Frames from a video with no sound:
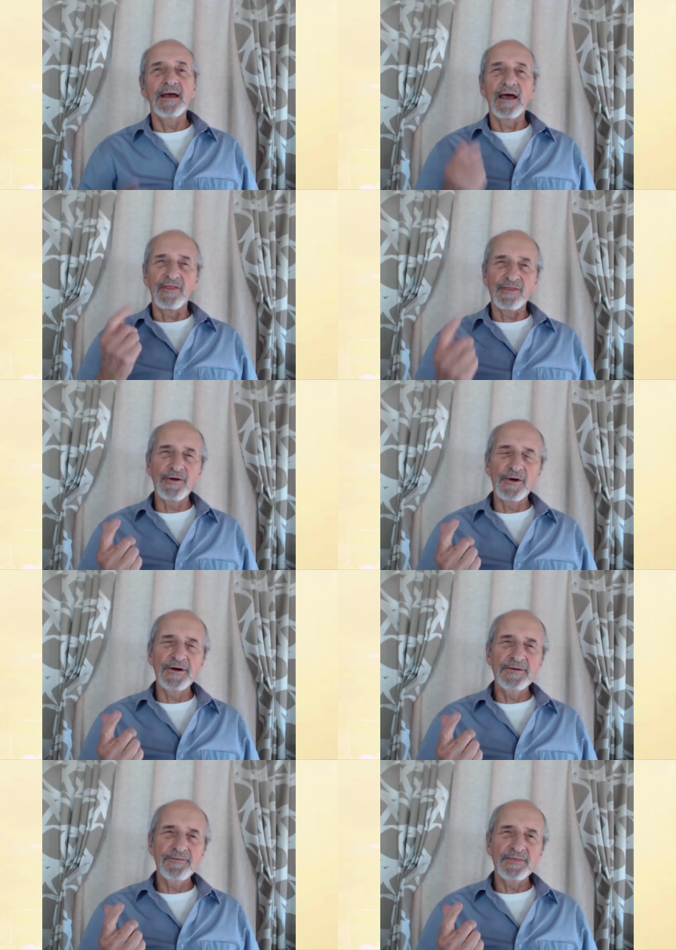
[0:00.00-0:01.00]
And
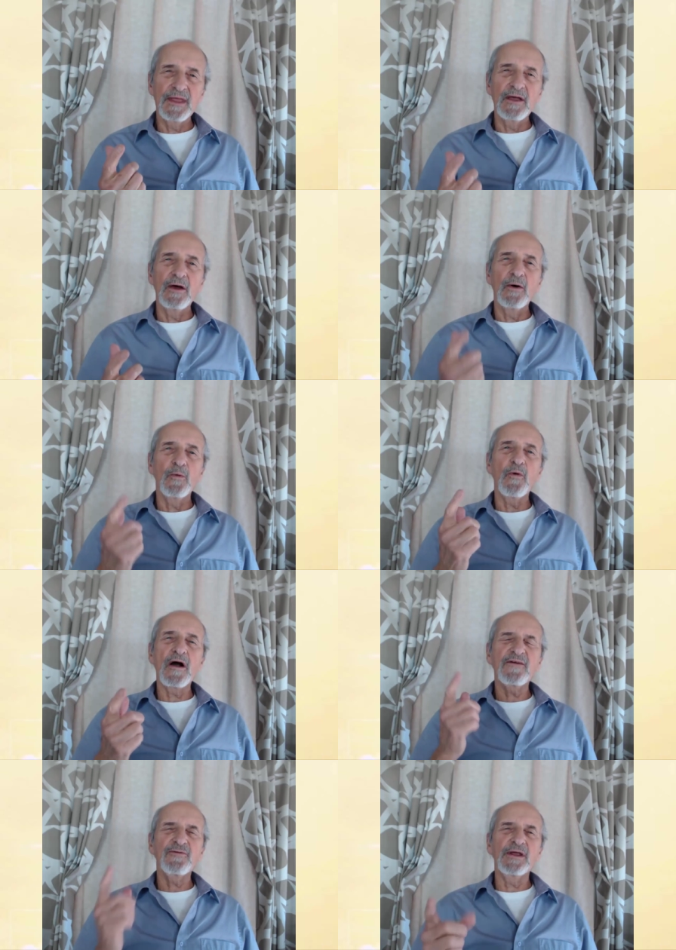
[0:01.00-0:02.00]
third,
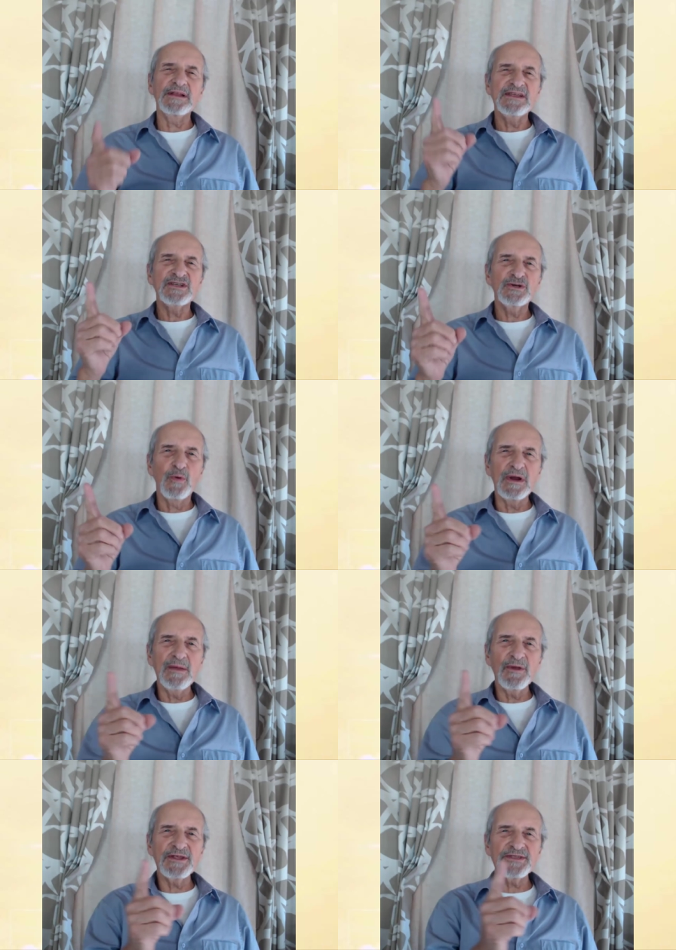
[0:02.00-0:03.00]
walk for at least
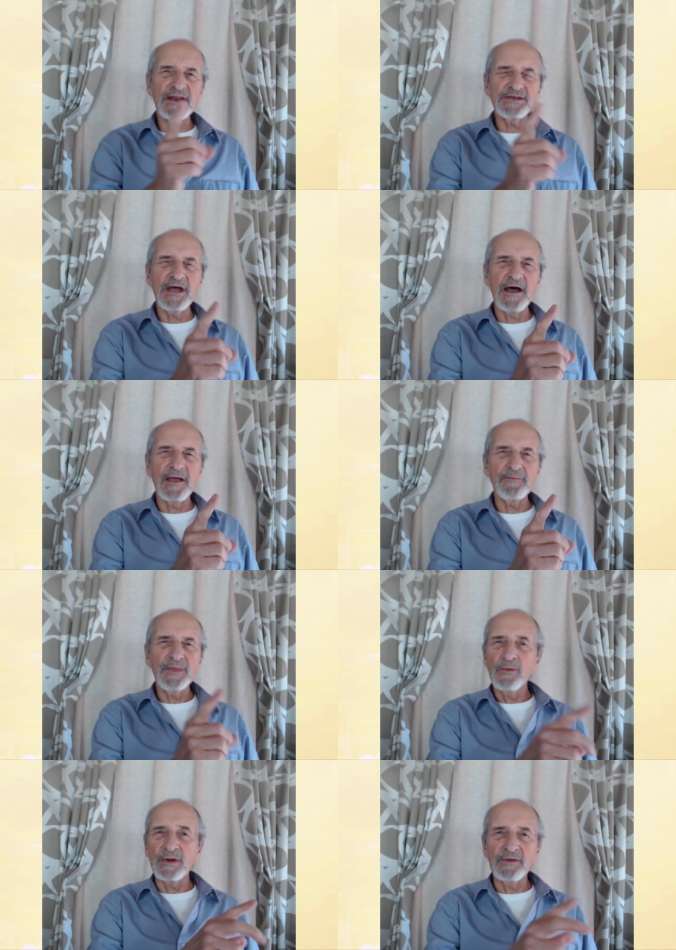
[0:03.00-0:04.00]
20 minutes at a
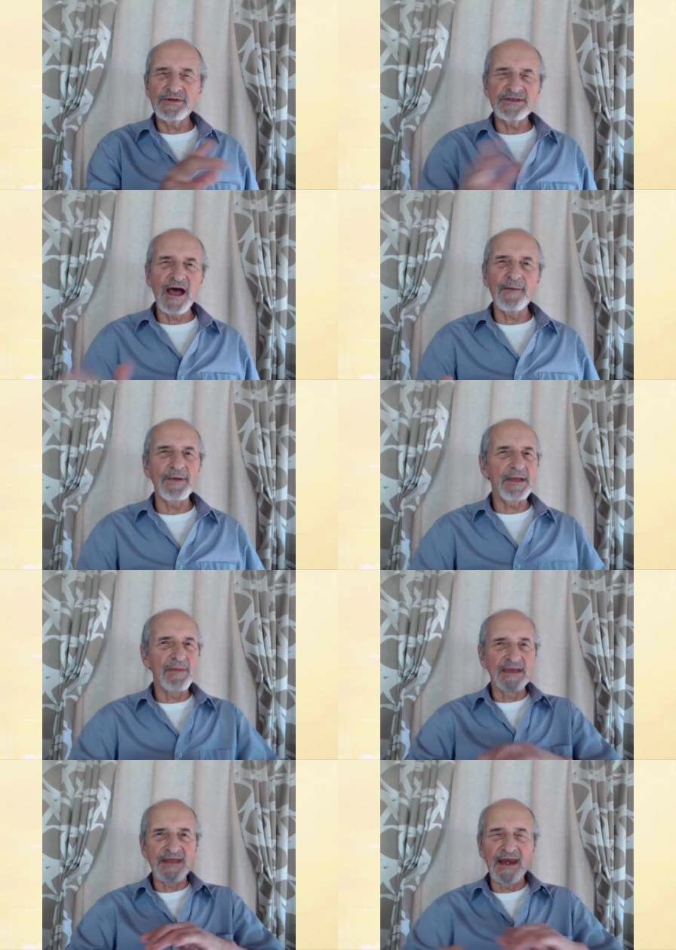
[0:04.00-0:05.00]
time without stopping,
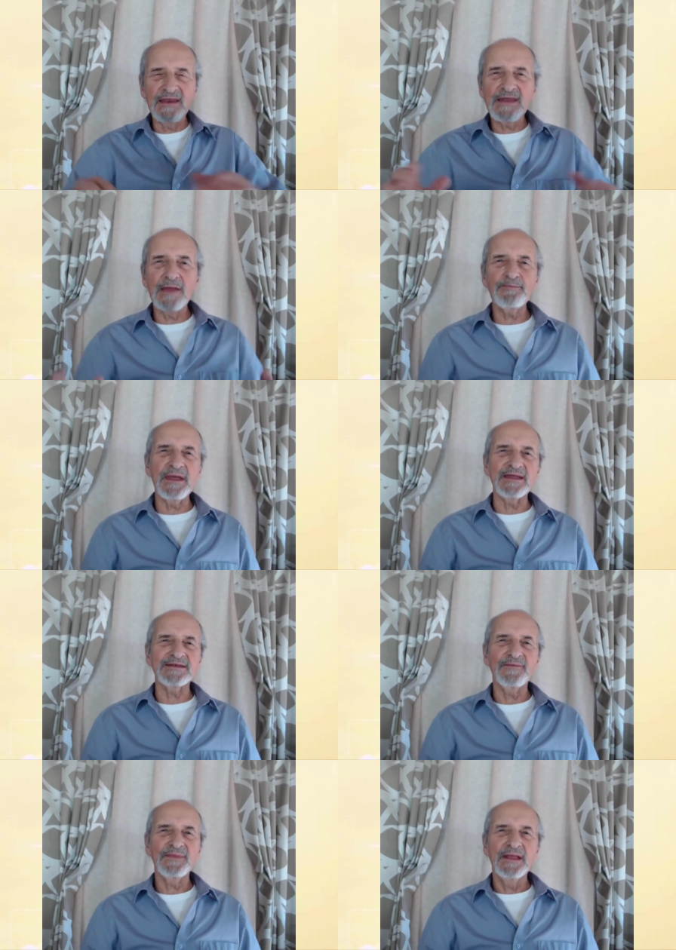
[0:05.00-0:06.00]
maintaining that
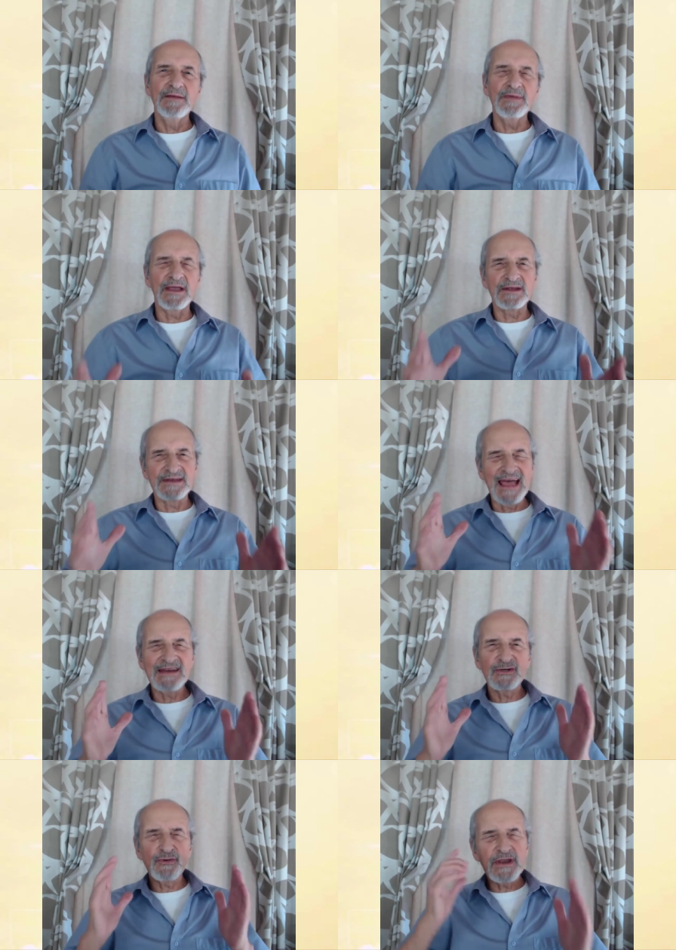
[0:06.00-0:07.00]
pace because
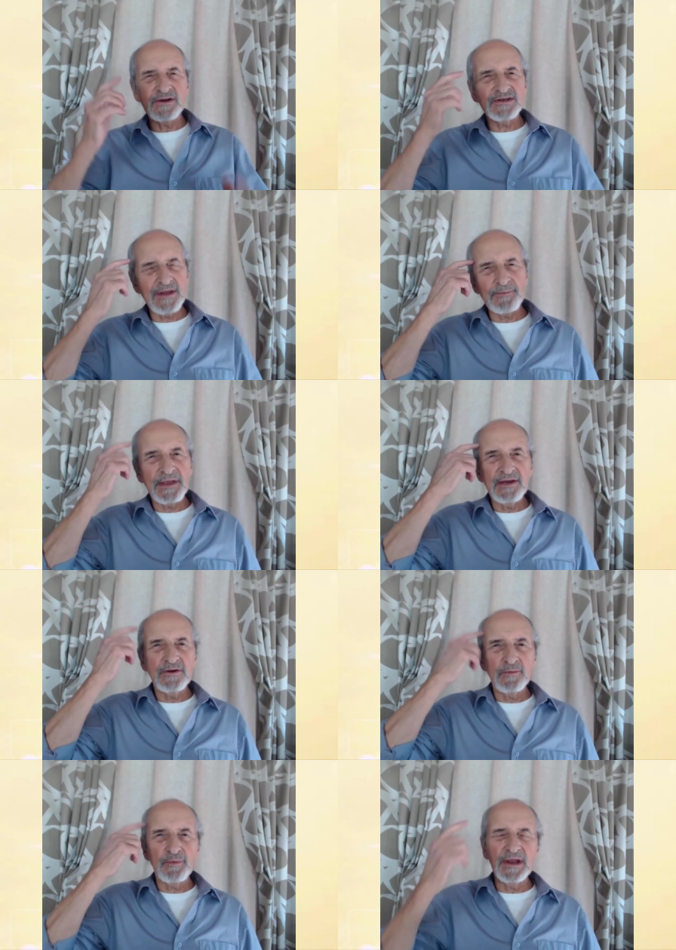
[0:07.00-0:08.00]
that triggers something in
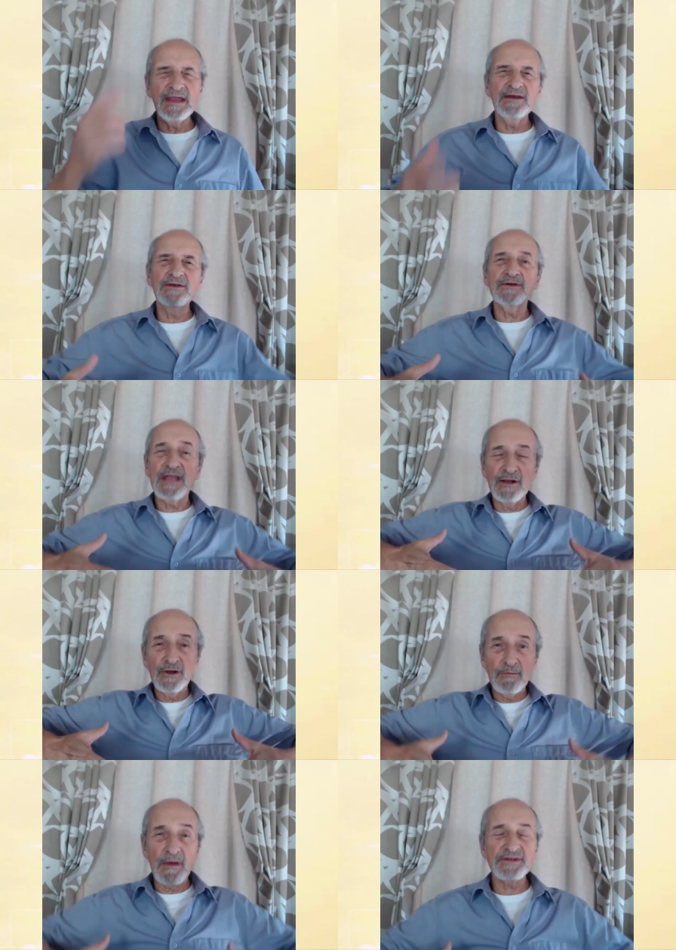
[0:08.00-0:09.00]
your brain to tell
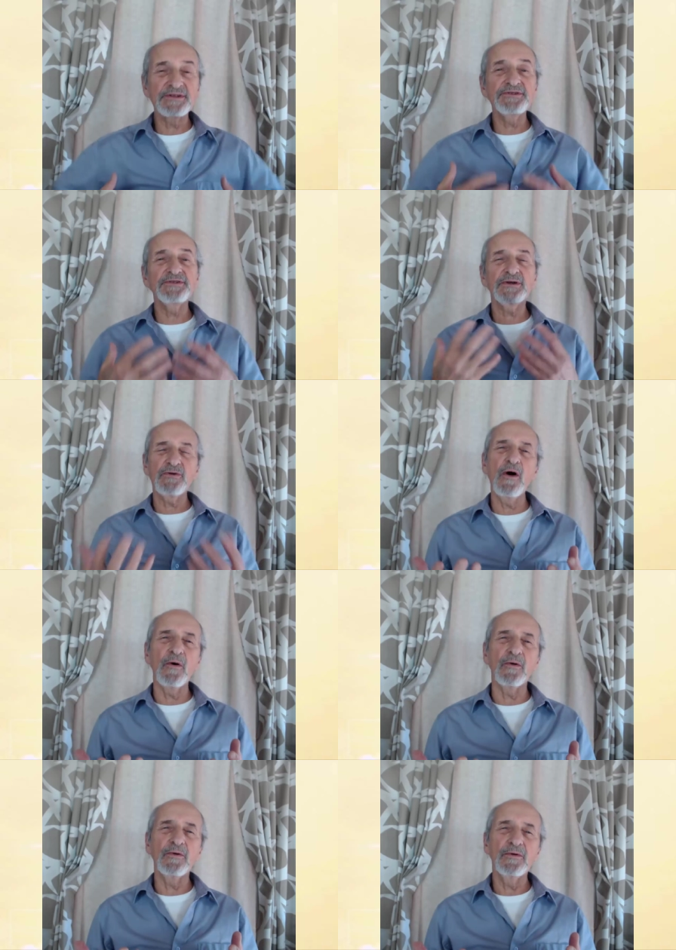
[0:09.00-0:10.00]
your muscles to
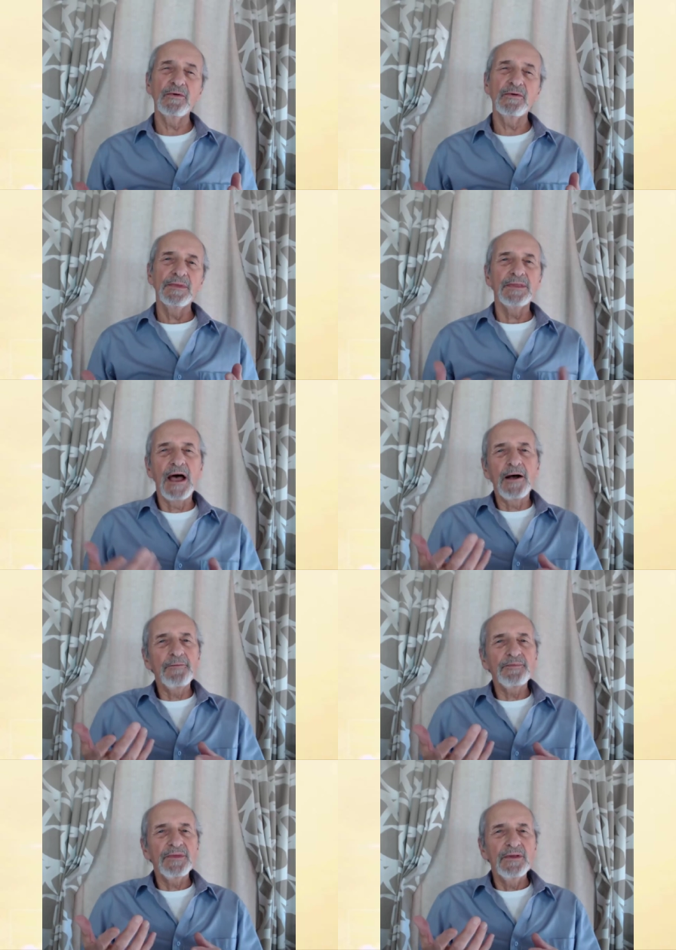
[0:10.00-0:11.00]
grow.
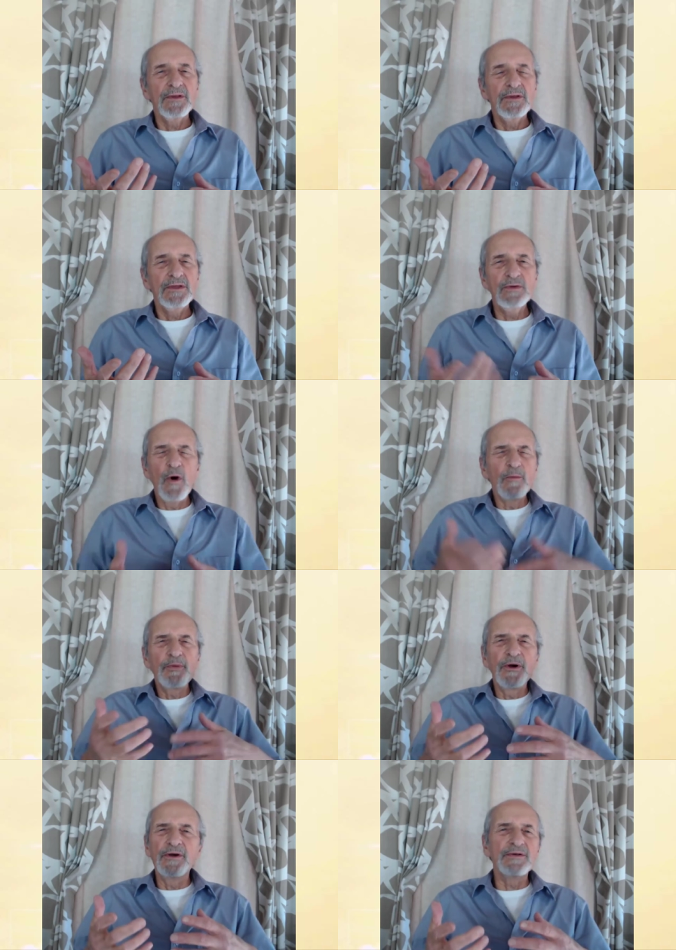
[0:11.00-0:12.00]
Now, you won't
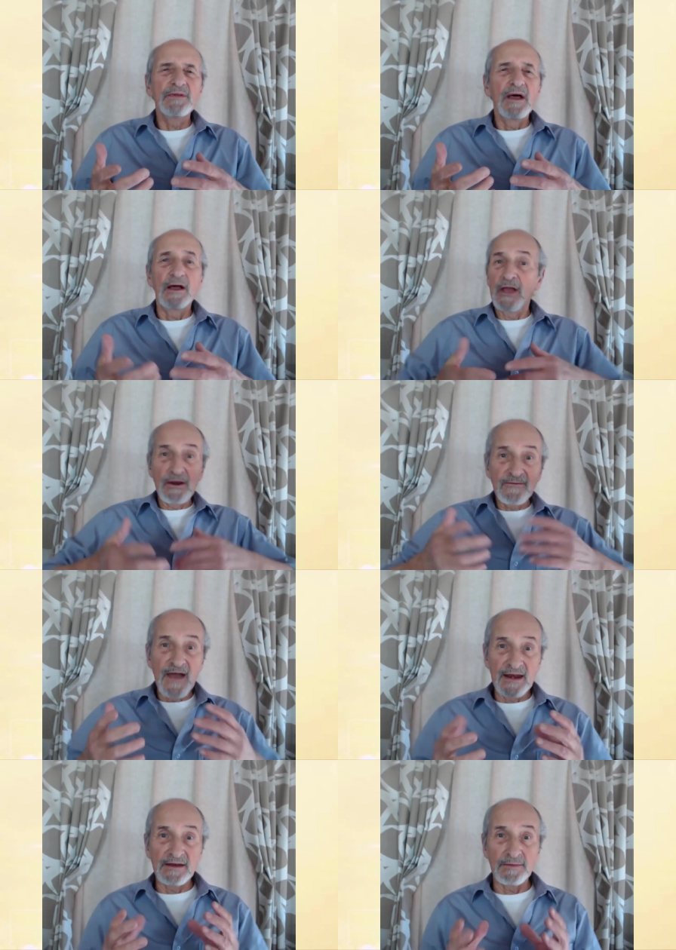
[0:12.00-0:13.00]
burn a lot of
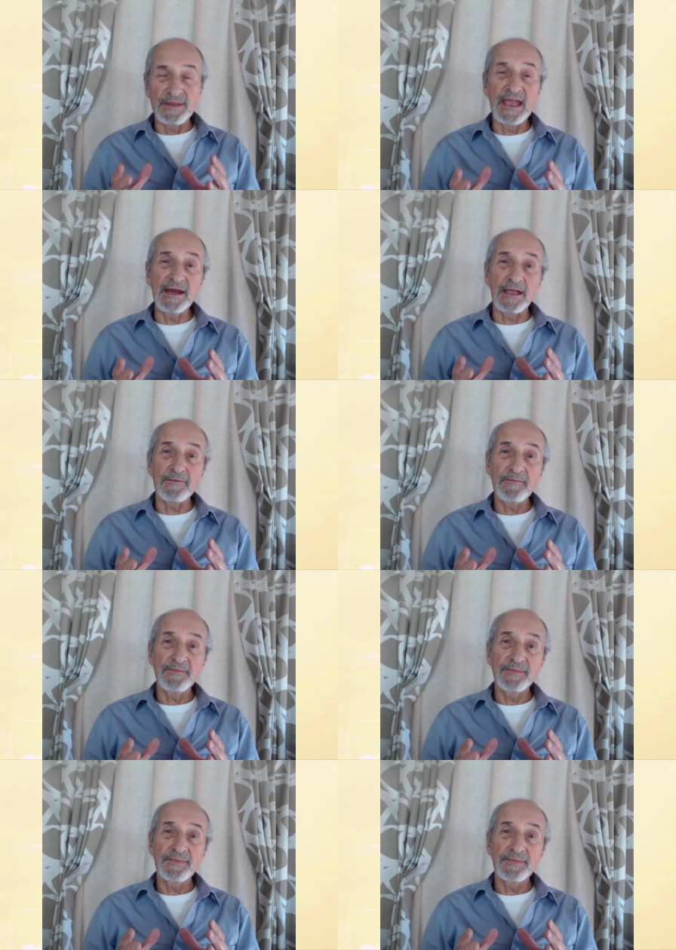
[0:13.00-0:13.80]
fat in the beginning